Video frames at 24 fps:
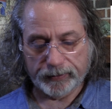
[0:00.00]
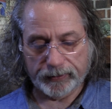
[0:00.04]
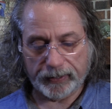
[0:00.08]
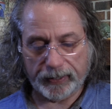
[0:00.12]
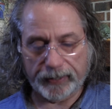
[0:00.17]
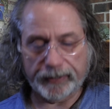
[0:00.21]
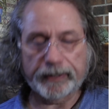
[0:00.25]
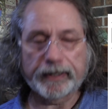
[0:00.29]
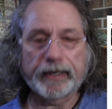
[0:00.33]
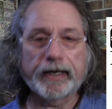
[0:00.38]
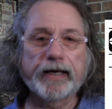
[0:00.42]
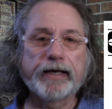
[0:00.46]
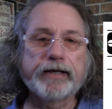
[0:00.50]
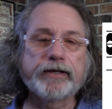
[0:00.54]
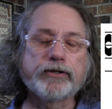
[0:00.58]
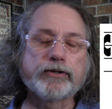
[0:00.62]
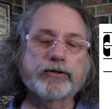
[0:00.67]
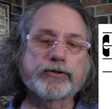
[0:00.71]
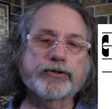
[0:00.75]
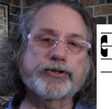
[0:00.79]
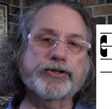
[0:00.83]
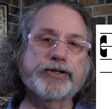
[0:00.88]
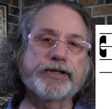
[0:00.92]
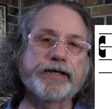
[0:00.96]
And again,
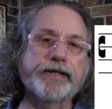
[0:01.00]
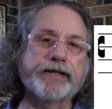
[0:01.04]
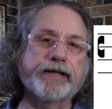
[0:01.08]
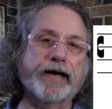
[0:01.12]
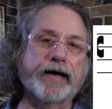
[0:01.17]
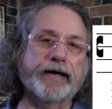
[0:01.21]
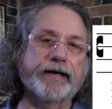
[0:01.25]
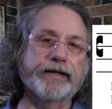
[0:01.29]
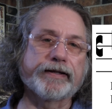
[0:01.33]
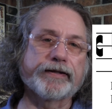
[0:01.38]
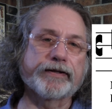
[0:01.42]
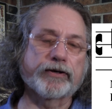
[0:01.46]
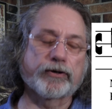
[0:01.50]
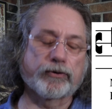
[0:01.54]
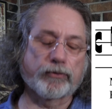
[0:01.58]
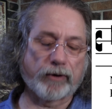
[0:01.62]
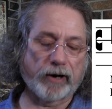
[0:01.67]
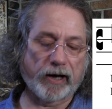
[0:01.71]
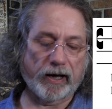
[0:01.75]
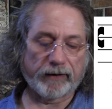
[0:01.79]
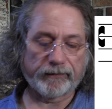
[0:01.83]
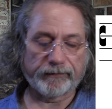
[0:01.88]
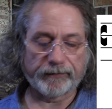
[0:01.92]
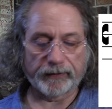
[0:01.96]
you'll see that in the
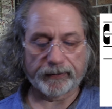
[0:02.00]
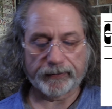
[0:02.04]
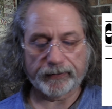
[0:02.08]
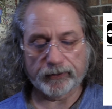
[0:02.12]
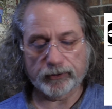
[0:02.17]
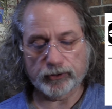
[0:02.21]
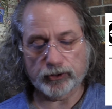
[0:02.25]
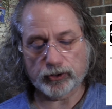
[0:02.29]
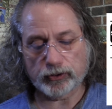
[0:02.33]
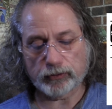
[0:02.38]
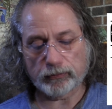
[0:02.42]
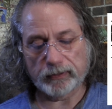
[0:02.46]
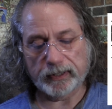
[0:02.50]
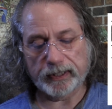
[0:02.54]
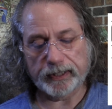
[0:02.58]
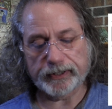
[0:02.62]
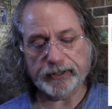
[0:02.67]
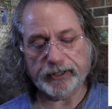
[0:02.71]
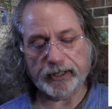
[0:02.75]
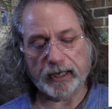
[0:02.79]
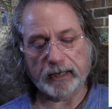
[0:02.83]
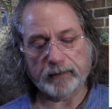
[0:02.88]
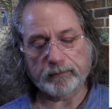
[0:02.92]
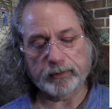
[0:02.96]
graphic. There's 3
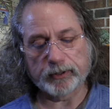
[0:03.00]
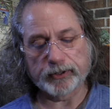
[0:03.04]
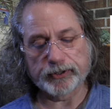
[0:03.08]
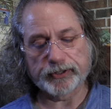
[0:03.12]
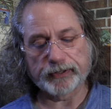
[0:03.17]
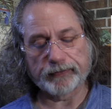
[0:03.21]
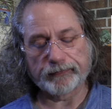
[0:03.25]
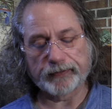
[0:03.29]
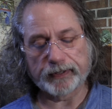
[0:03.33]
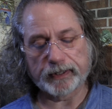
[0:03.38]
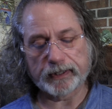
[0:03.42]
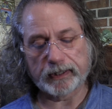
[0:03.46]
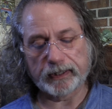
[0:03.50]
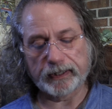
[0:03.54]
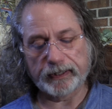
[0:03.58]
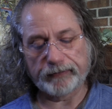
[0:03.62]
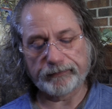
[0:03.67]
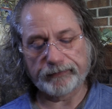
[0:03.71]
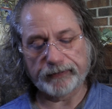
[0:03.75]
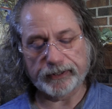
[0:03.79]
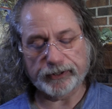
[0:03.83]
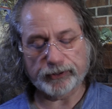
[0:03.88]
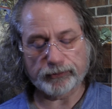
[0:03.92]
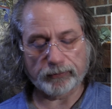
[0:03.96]
examples of the
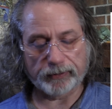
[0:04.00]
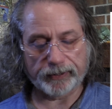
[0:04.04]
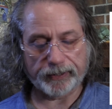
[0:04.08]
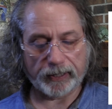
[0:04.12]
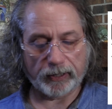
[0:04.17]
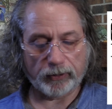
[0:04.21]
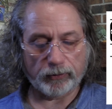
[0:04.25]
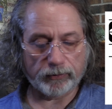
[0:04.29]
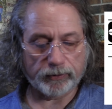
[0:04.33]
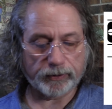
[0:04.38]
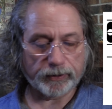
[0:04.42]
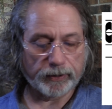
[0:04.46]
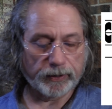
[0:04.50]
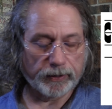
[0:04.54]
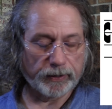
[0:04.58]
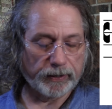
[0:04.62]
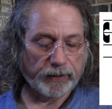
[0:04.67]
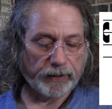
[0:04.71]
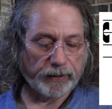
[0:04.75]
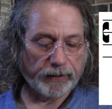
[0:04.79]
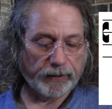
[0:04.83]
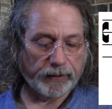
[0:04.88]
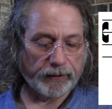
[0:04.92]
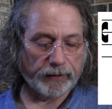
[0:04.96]
Clivis without
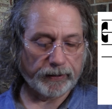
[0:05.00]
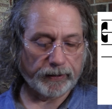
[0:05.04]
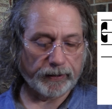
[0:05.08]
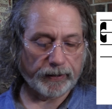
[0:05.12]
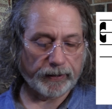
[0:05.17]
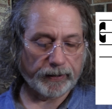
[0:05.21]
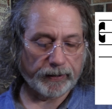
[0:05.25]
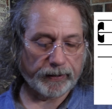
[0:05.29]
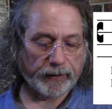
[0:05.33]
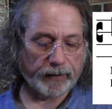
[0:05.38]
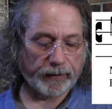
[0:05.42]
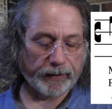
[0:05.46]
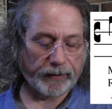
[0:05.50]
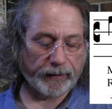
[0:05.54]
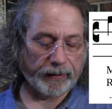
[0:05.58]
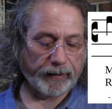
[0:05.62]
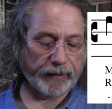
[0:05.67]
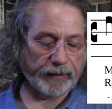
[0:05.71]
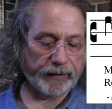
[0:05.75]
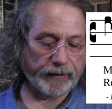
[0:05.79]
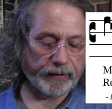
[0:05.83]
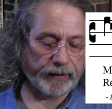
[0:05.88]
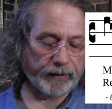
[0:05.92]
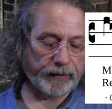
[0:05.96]

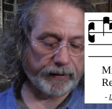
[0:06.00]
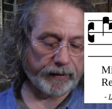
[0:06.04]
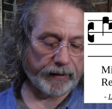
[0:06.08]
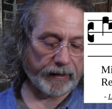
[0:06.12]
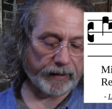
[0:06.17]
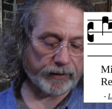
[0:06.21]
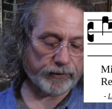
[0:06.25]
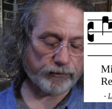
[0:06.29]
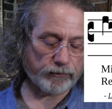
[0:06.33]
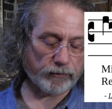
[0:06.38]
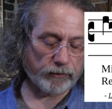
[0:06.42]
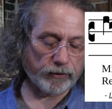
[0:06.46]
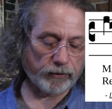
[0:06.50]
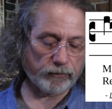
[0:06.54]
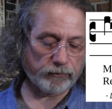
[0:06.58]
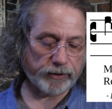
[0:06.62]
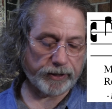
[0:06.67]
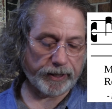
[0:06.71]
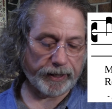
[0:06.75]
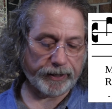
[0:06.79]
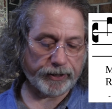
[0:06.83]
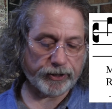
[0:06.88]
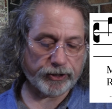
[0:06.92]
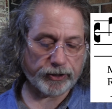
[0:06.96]
any extra
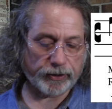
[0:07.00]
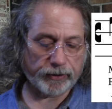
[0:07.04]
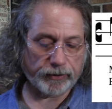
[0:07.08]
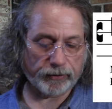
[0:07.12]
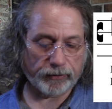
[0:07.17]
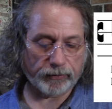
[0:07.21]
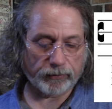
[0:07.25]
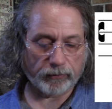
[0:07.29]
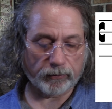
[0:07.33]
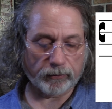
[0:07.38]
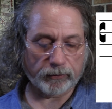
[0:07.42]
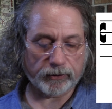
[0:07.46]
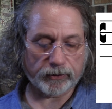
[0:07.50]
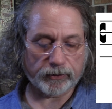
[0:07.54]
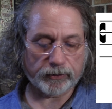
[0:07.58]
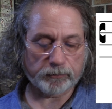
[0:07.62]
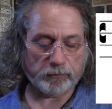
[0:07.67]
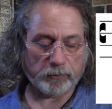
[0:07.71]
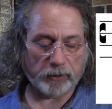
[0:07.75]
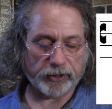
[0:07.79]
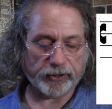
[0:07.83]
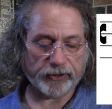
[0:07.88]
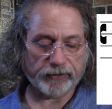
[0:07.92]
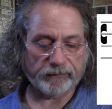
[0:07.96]
notation or
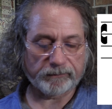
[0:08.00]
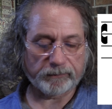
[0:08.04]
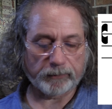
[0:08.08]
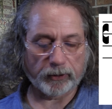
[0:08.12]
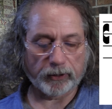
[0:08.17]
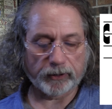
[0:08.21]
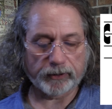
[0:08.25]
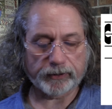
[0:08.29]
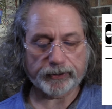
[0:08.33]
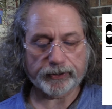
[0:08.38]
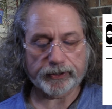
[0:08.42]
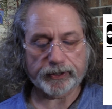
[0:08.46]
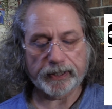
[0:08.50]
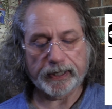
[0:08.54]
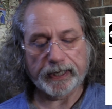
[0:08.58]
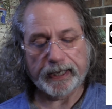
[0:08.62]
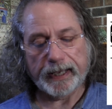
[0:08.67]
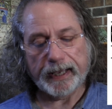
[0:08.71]
expressive marks.